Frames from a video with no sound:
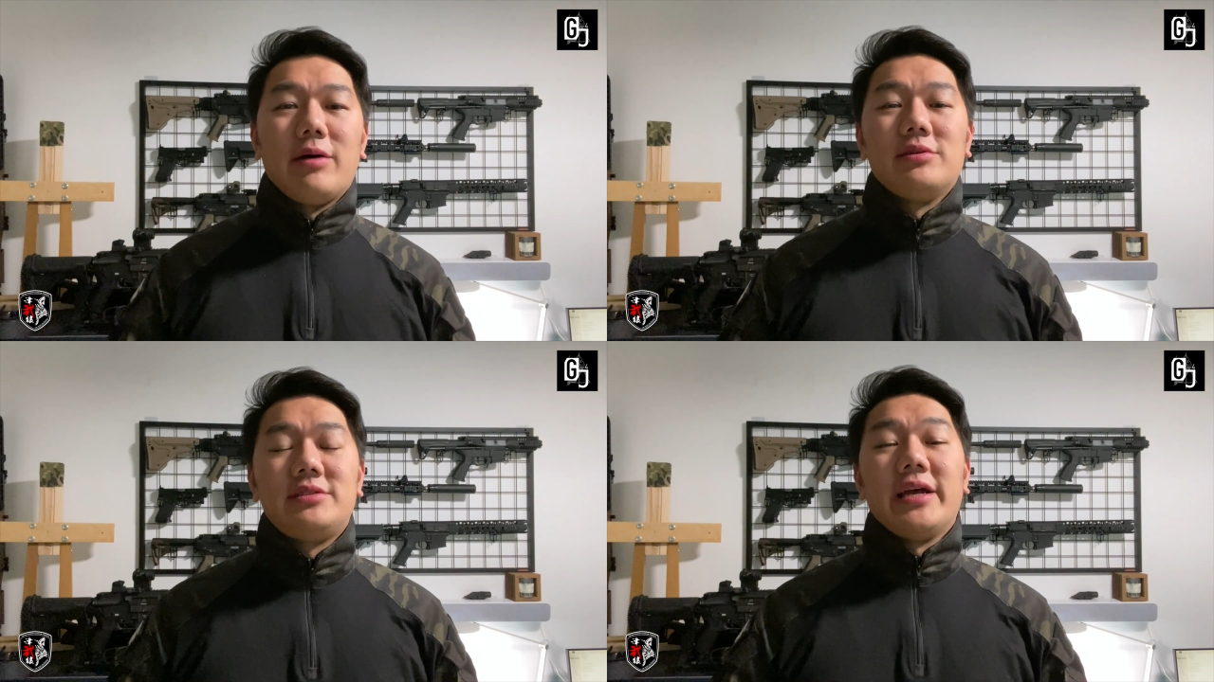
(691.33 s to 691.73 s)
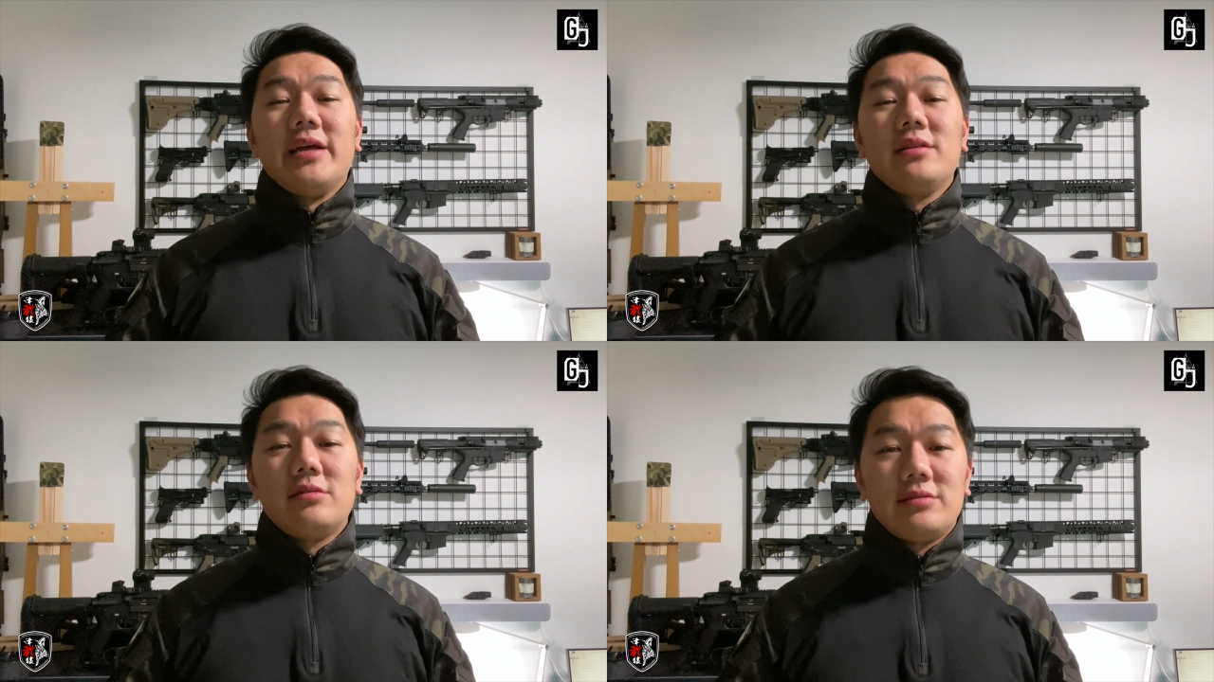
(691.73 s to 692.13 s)
was
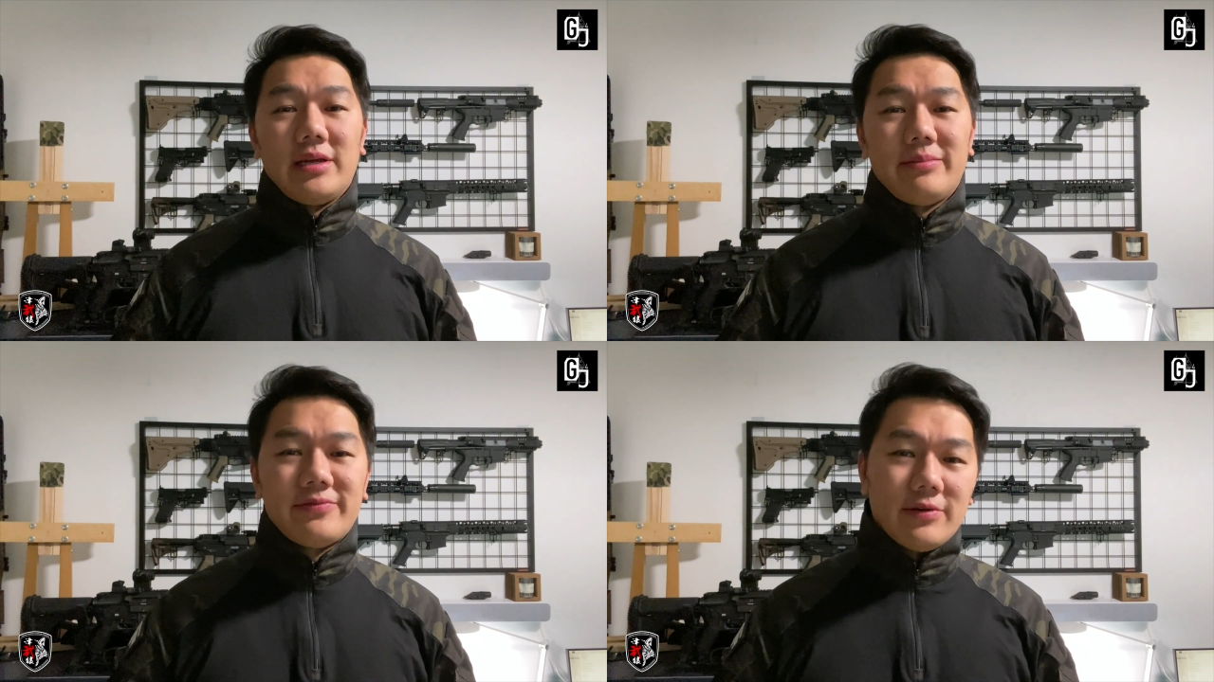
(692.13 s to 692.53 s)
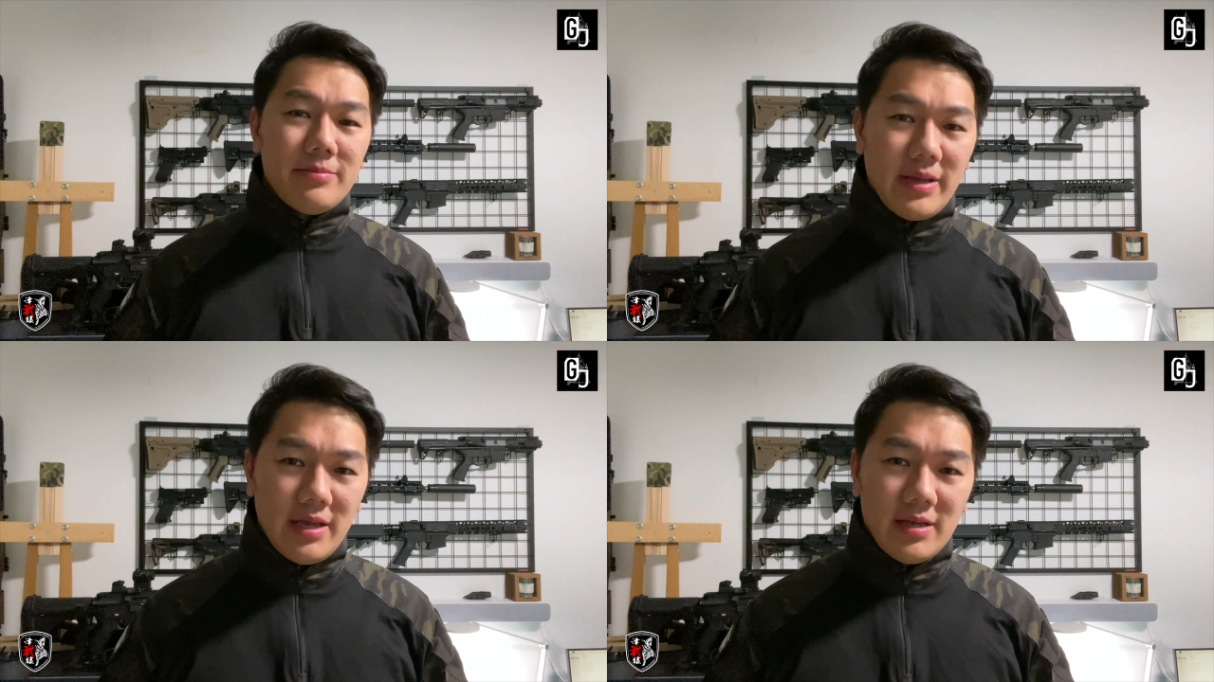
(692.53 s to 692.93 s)
10 little tips from
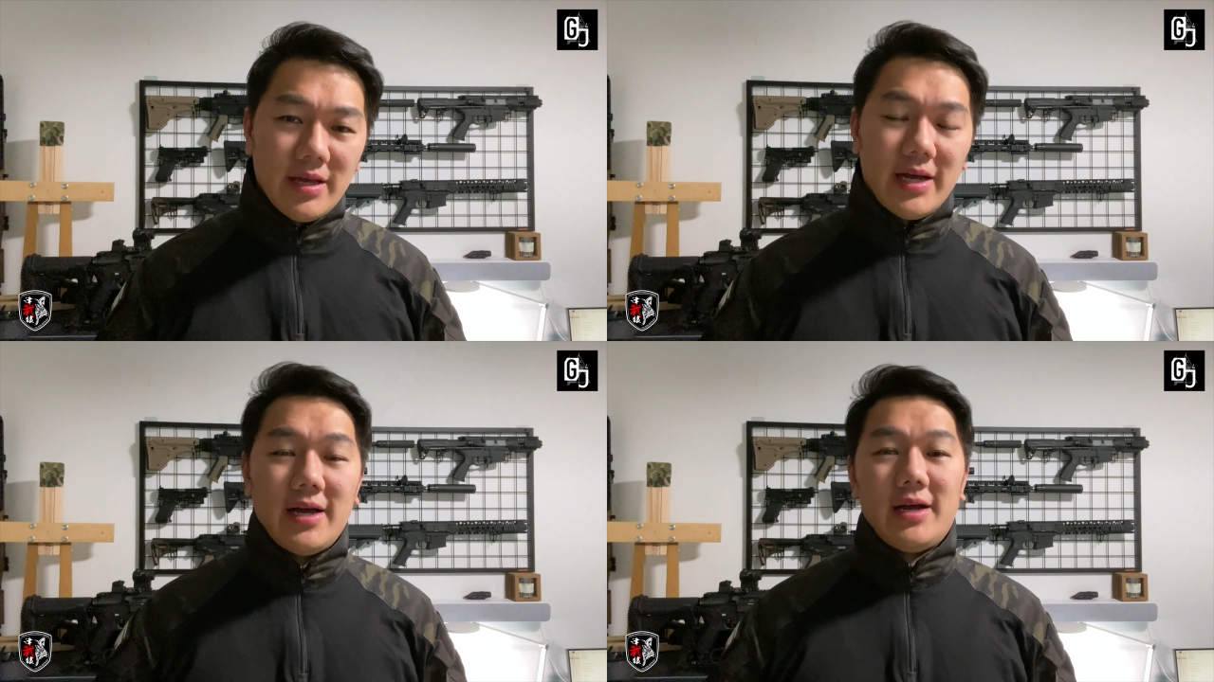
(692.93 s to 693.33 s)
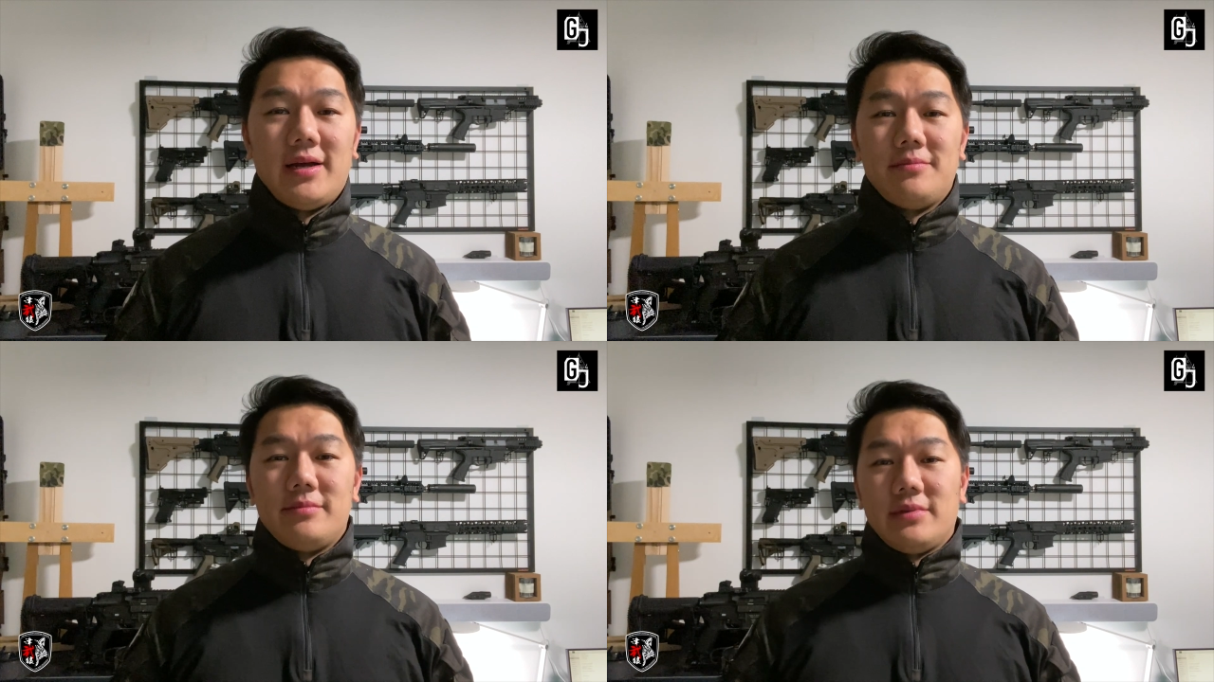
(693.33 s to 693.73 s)
me.
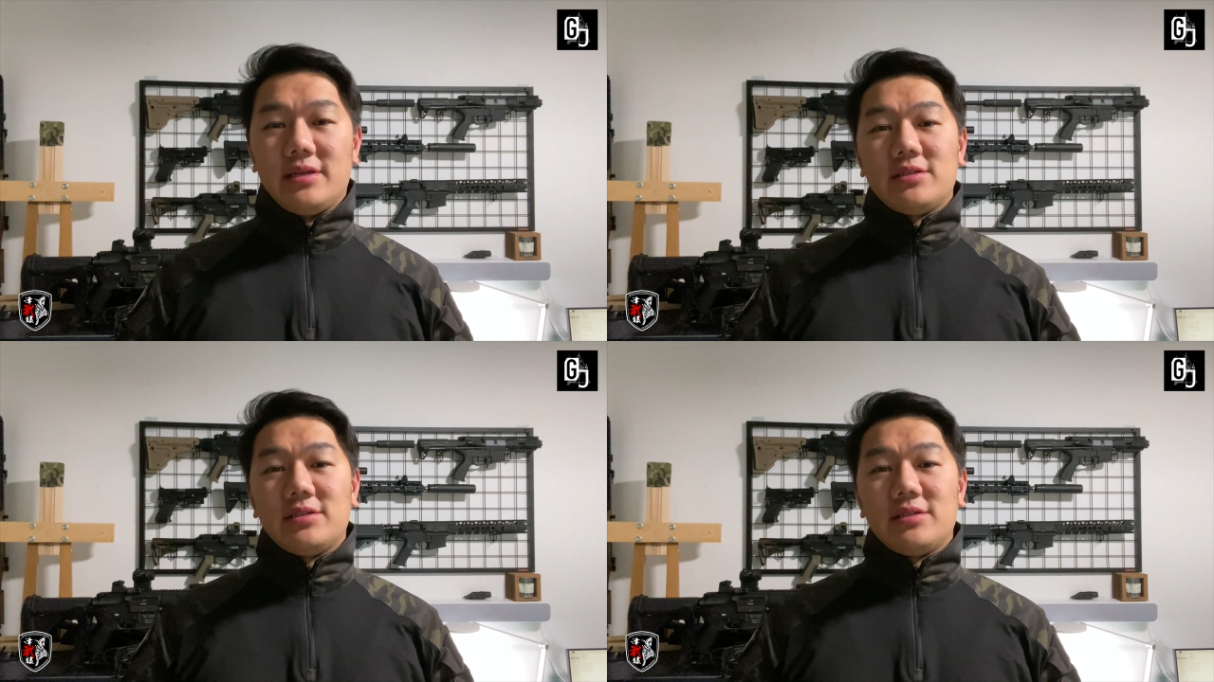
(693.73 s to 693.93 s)
These